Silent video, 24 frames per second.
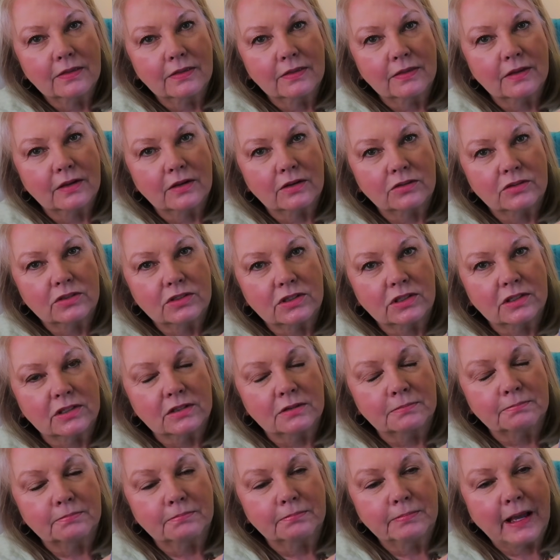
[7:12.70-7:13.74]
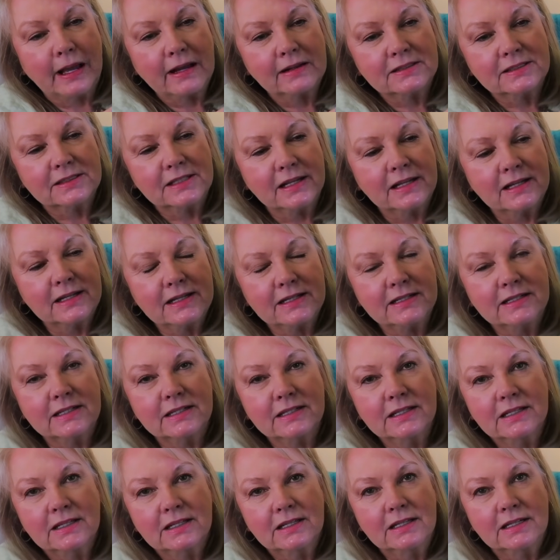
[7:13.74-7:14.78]
there's the back side
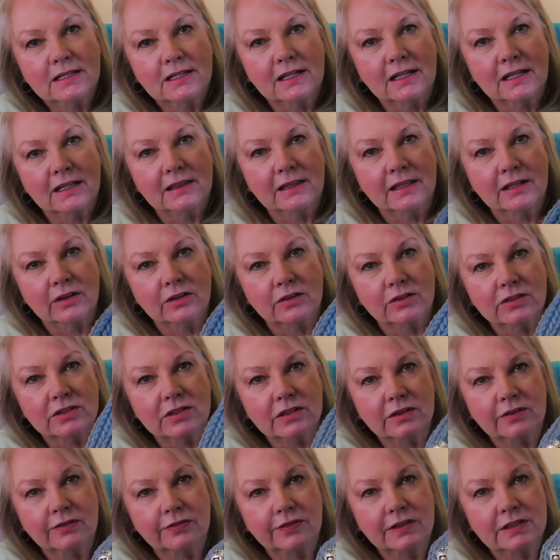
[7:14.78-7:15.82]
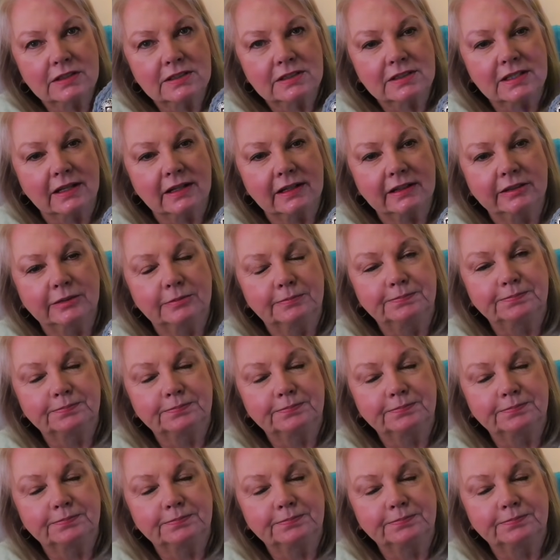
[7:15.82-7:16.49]
and there's the front side.